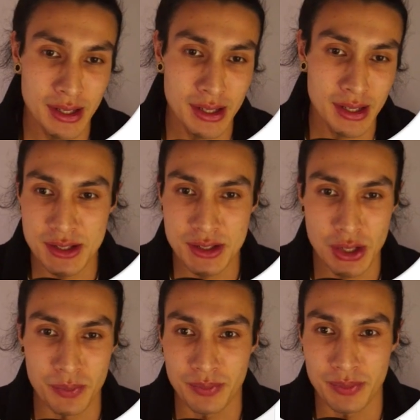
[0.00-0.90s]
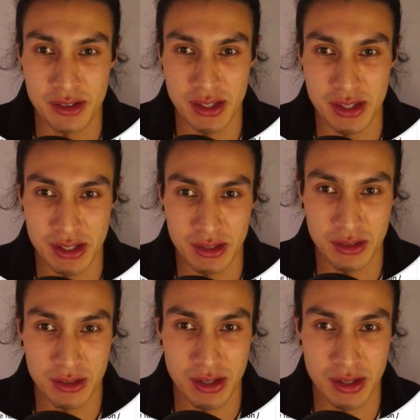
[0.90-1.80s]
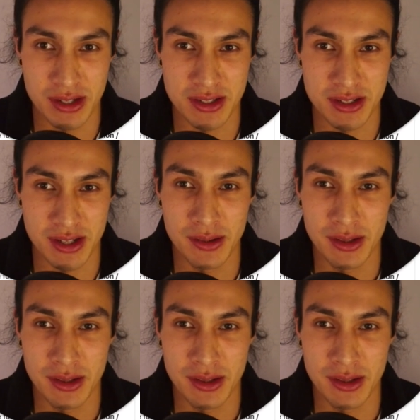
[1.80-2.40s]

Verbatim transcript: So that's the creator side.